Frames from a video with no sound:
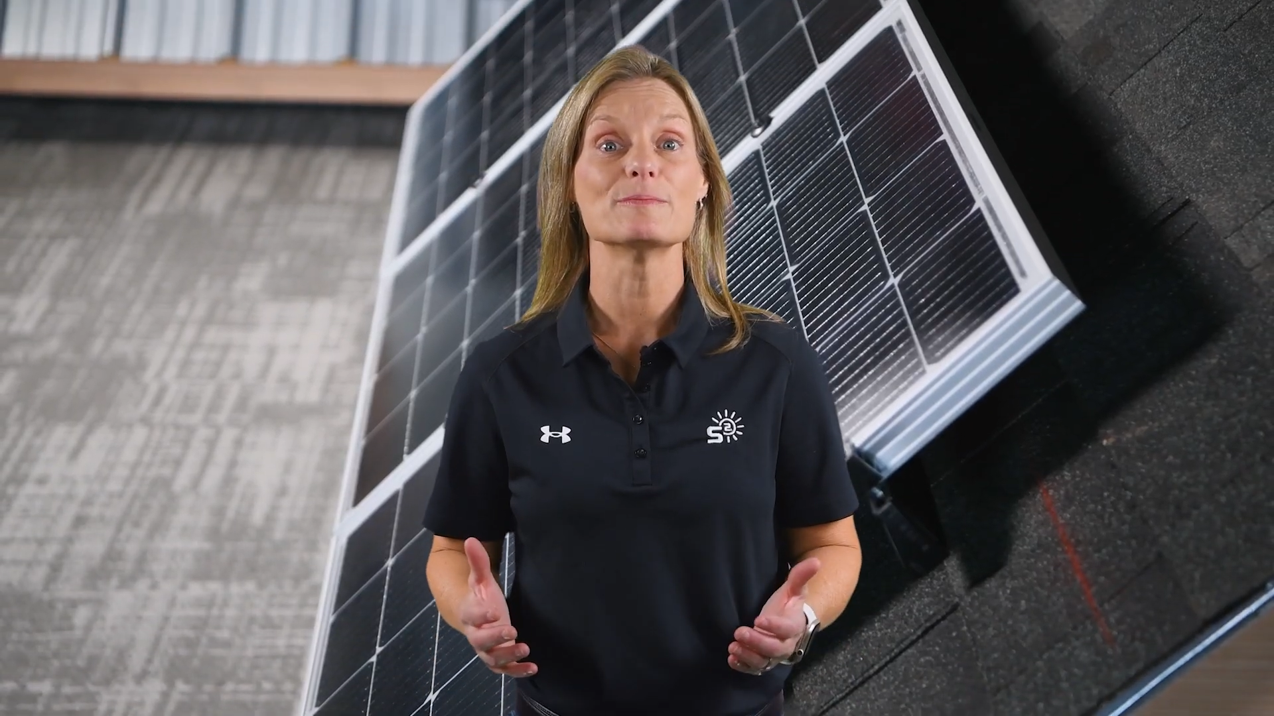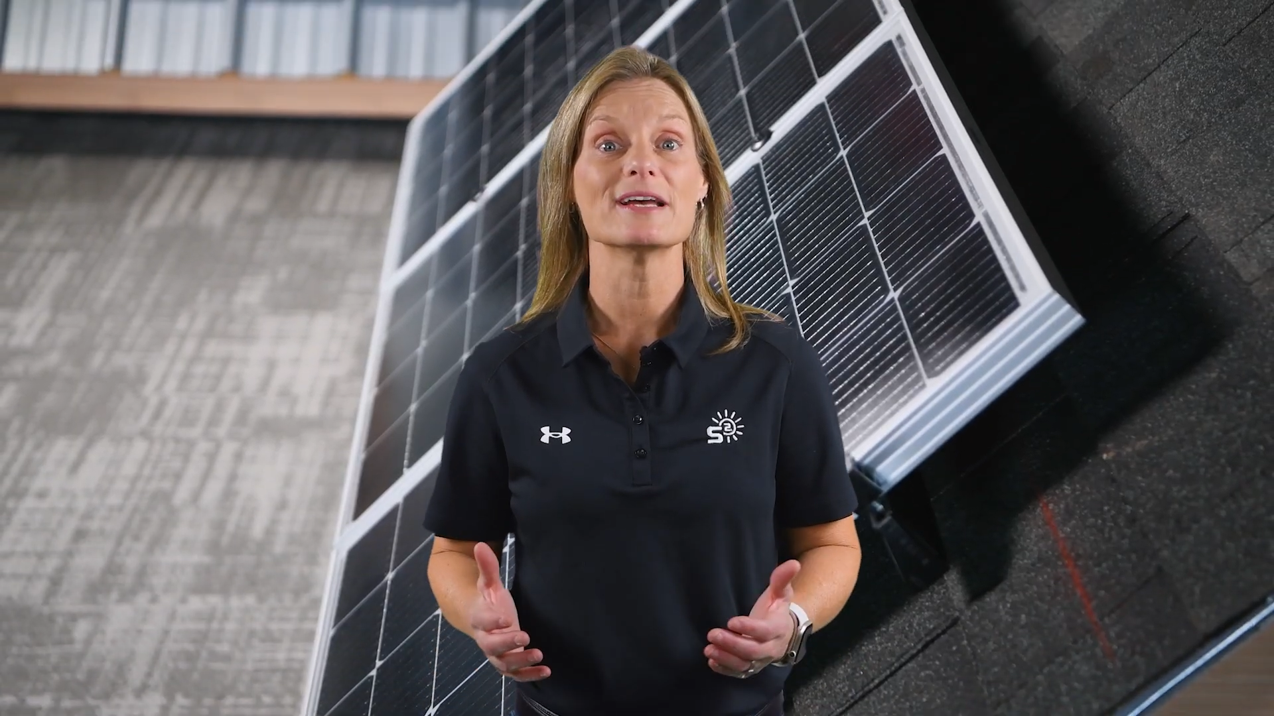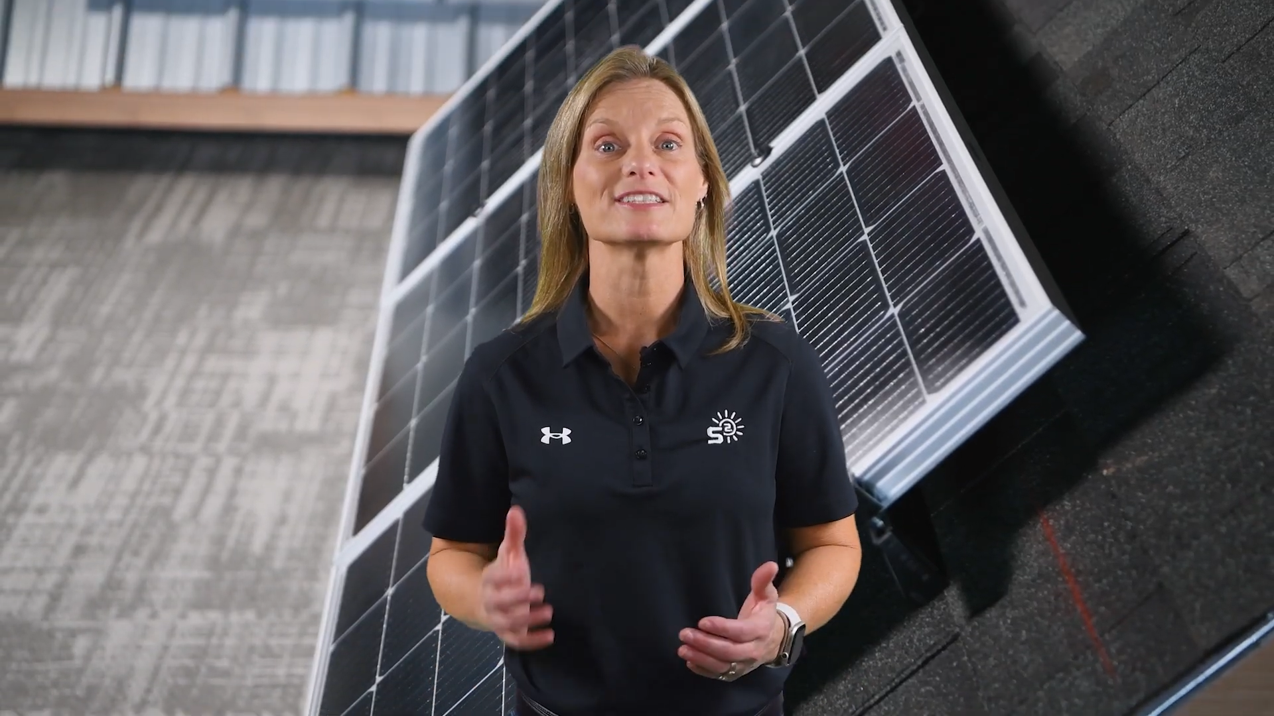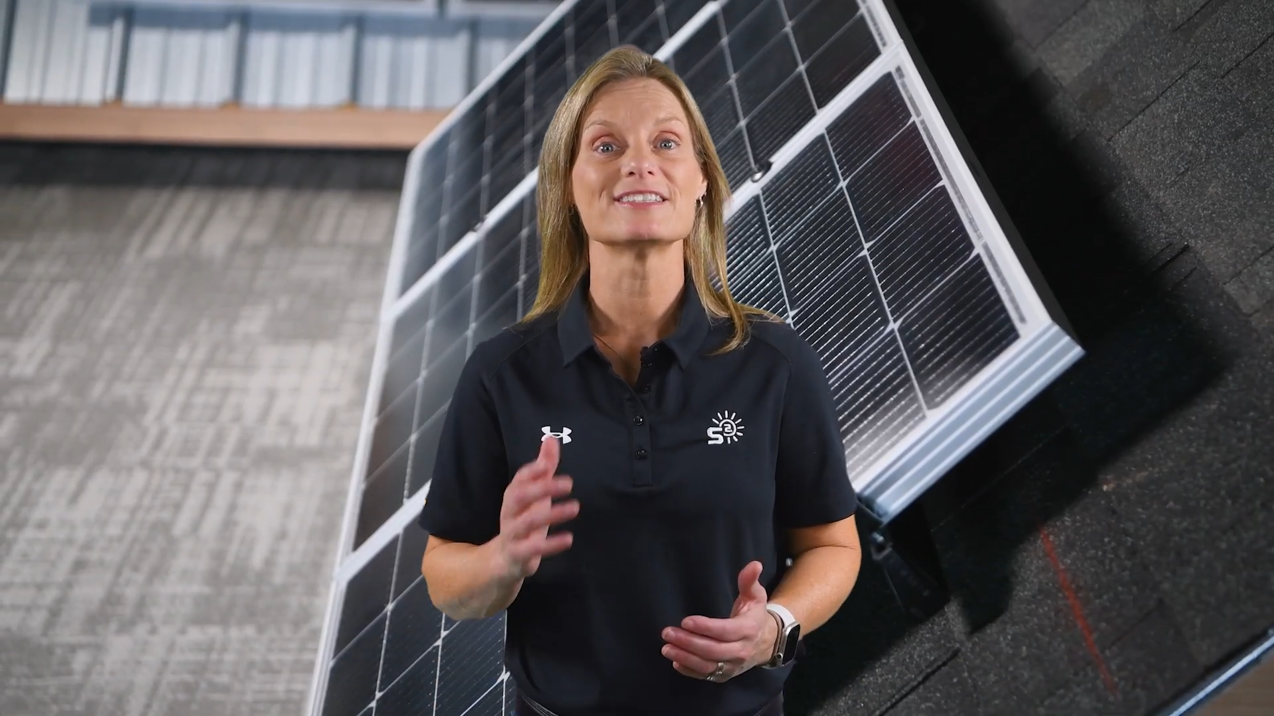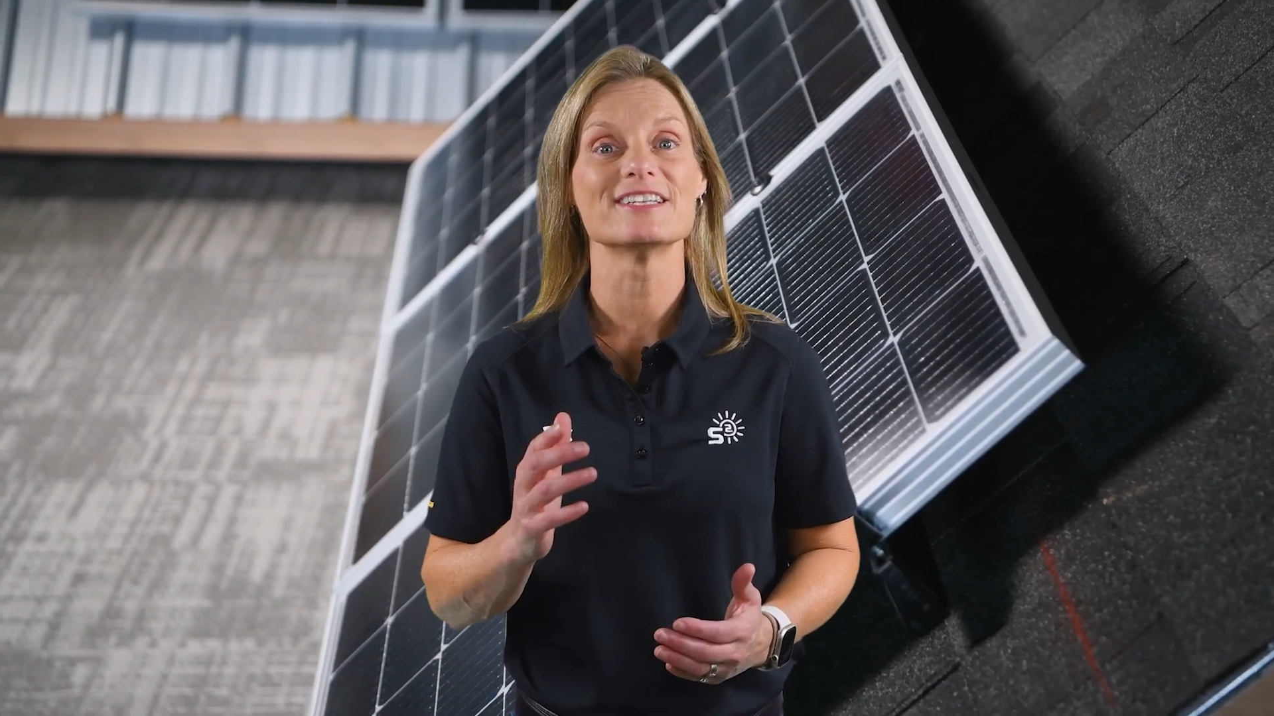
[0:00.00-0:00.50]

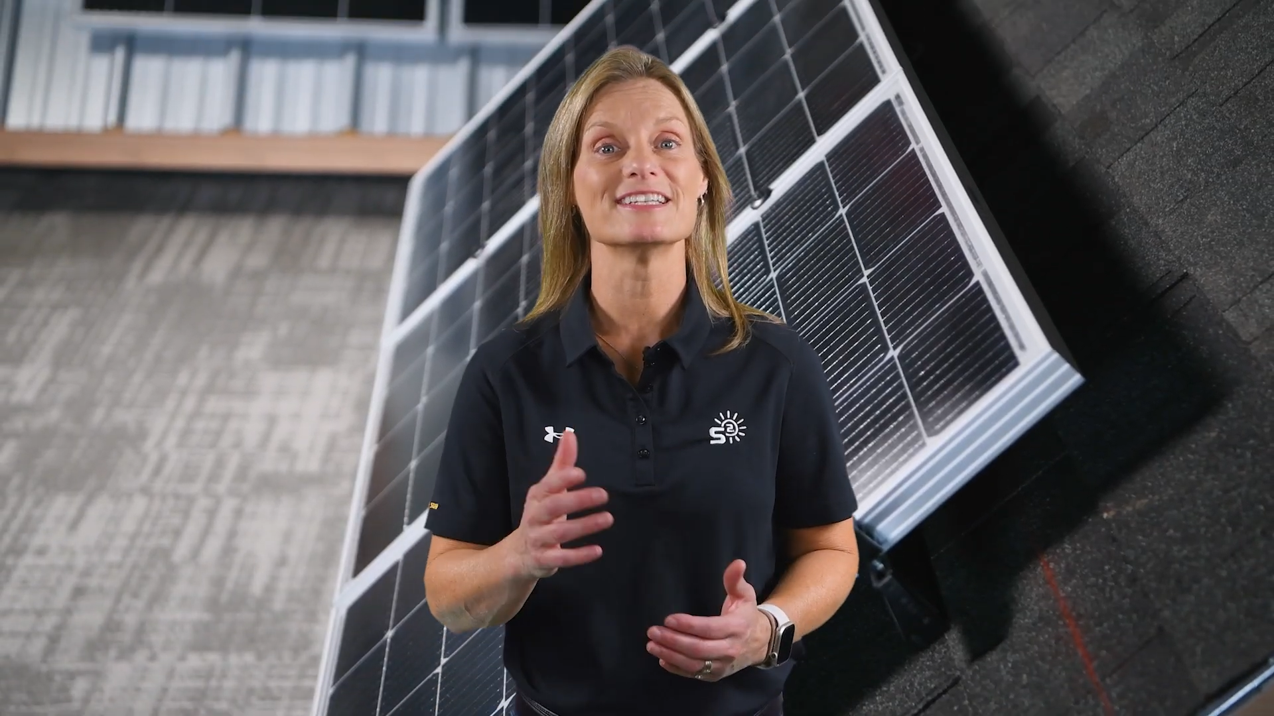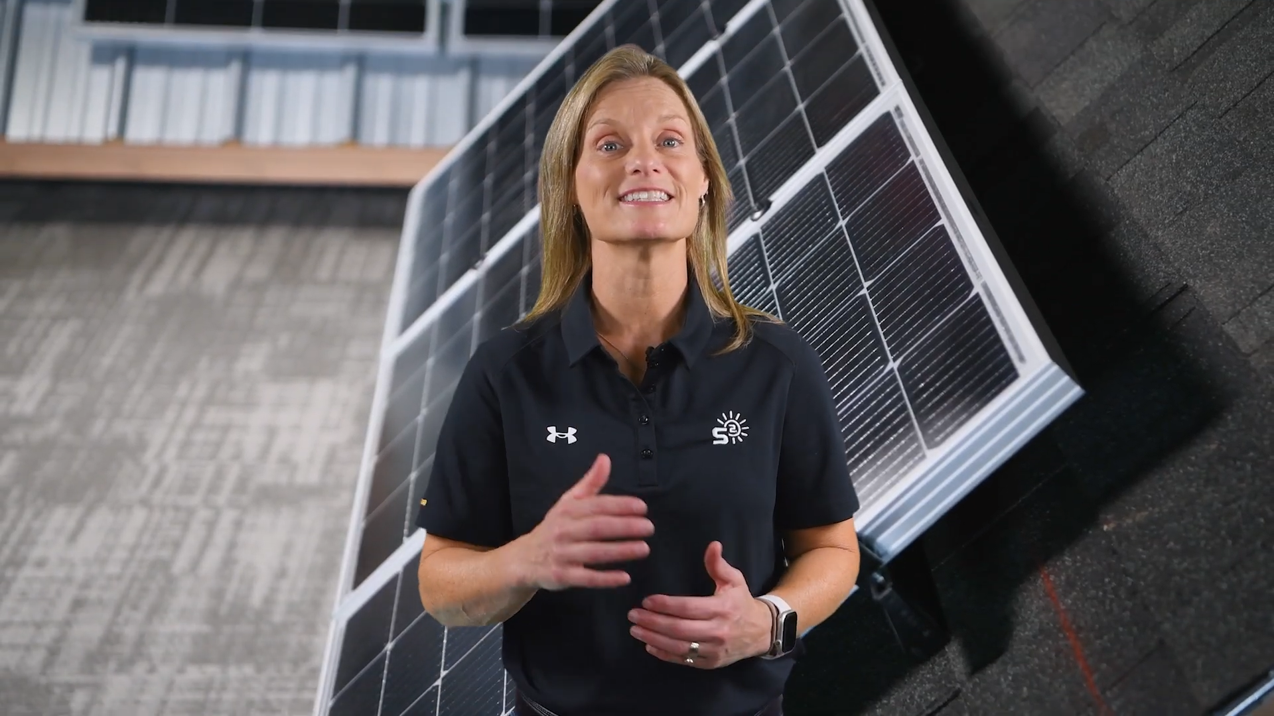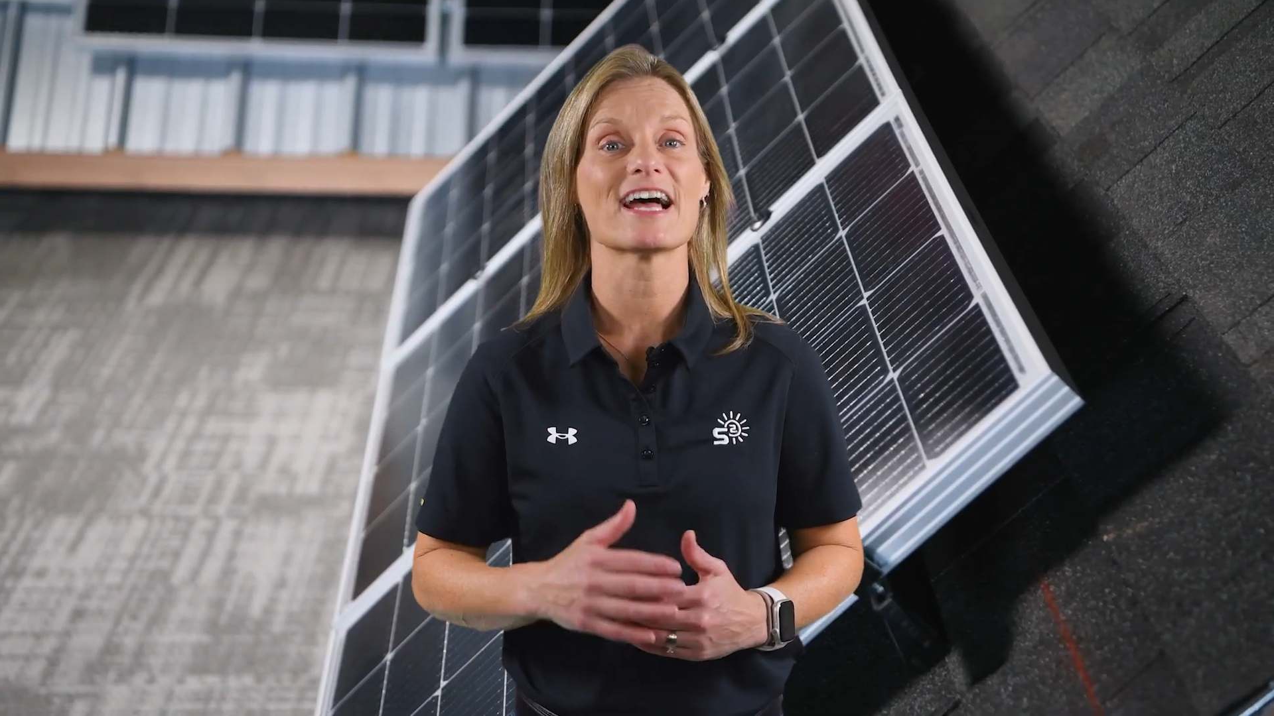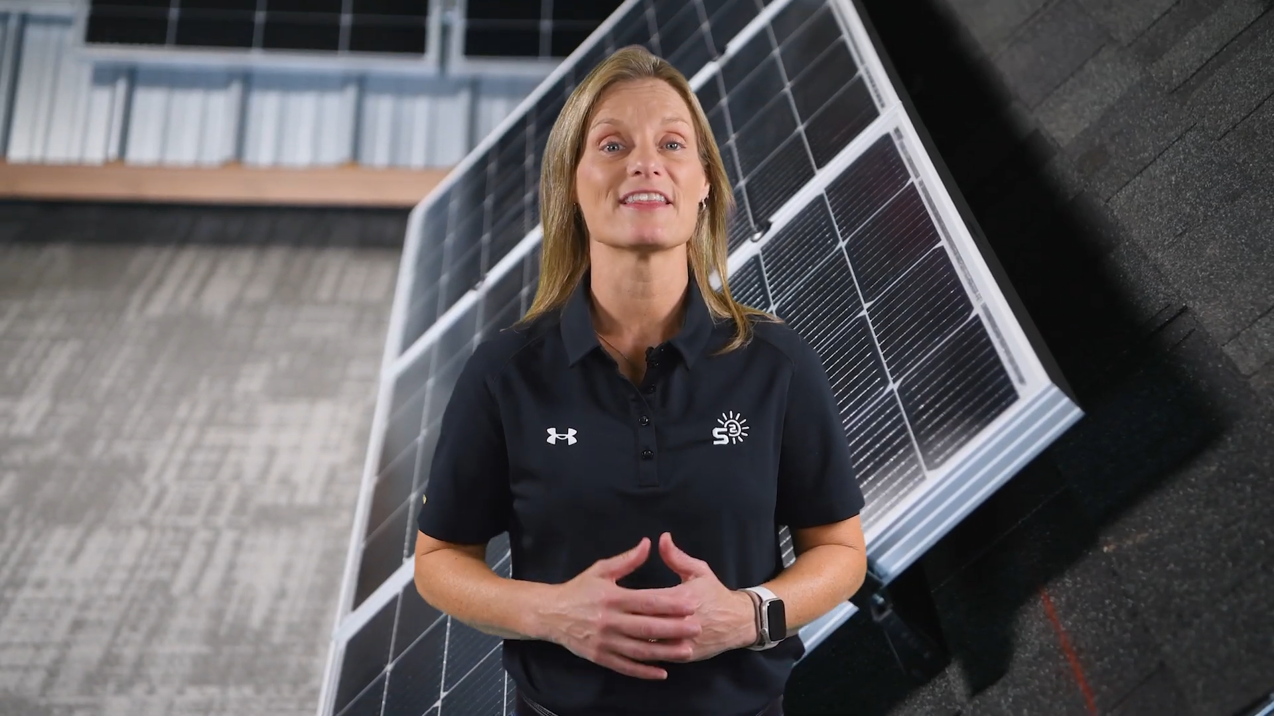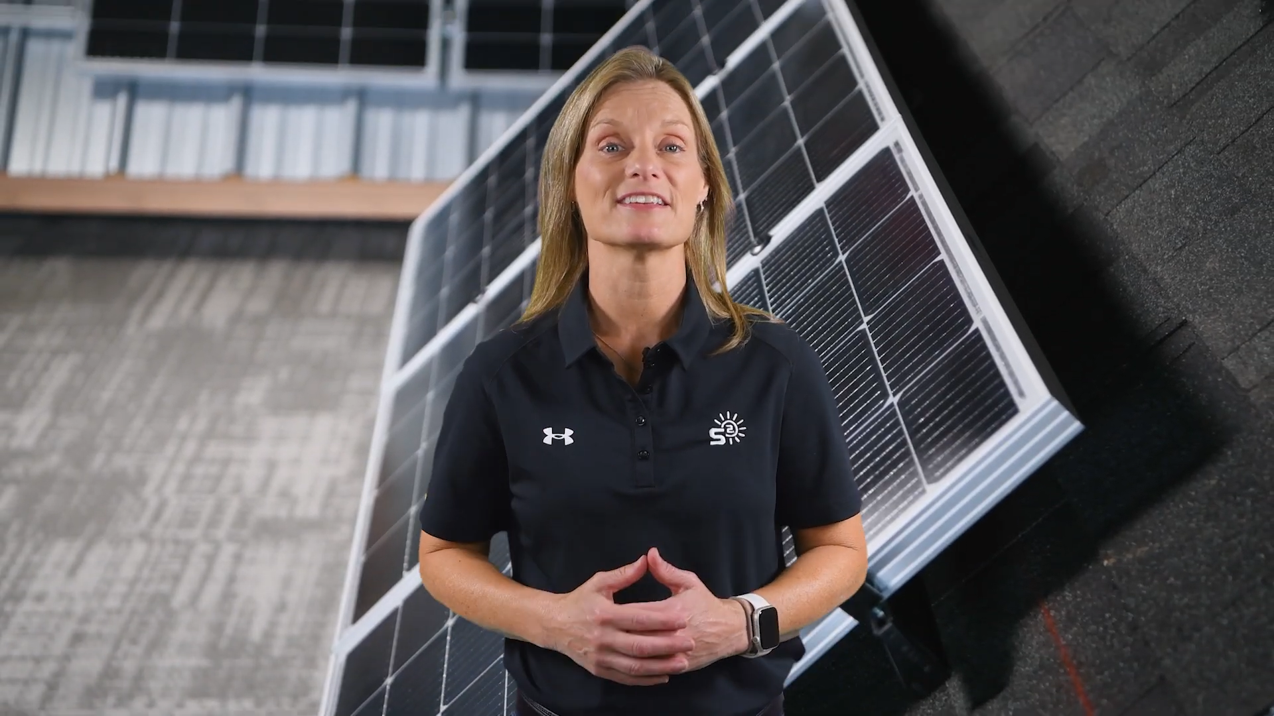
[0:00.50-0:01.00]
best to
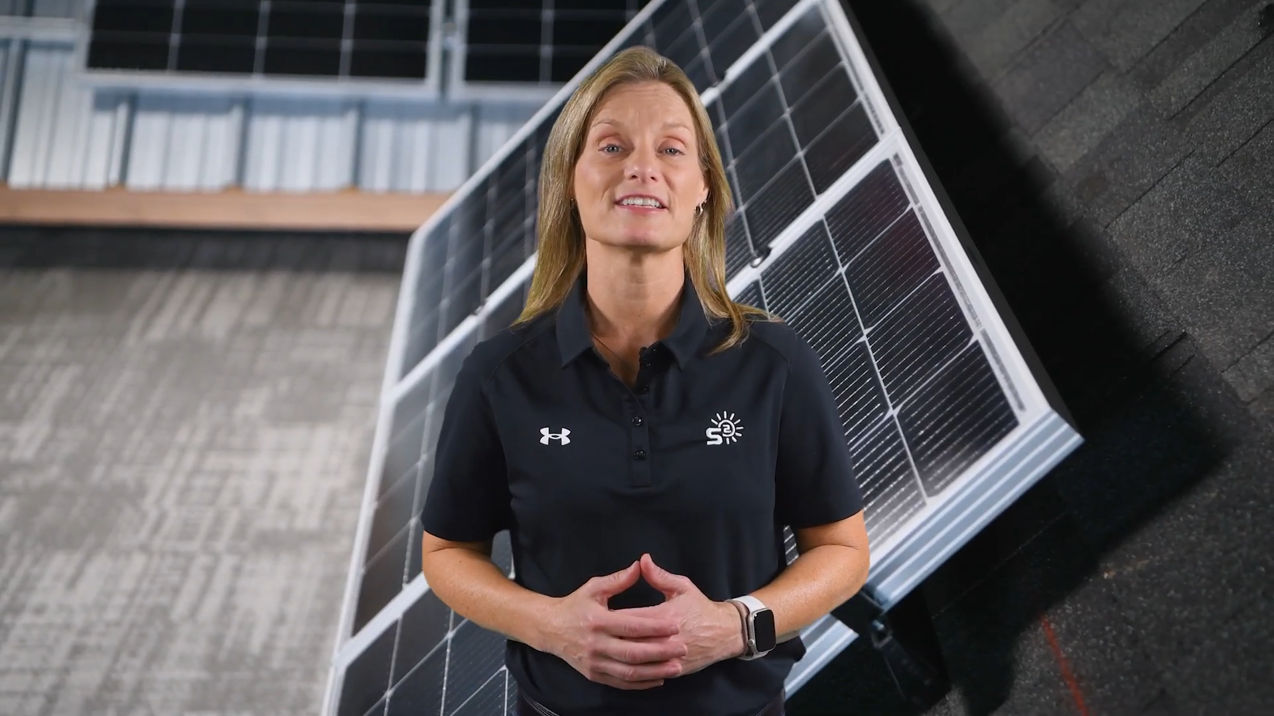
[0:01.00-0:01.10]
design the